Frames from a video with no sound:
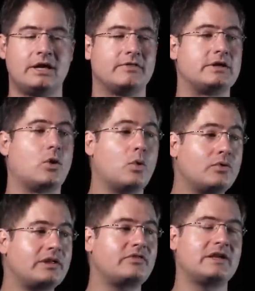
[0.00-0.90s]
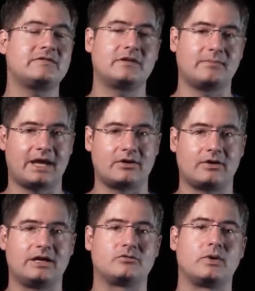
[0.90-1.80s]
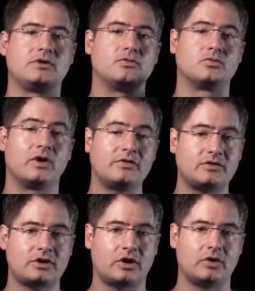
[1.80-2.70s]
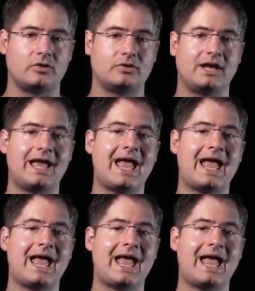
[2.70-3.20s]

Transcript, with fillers: The only things that matter is when you run the code,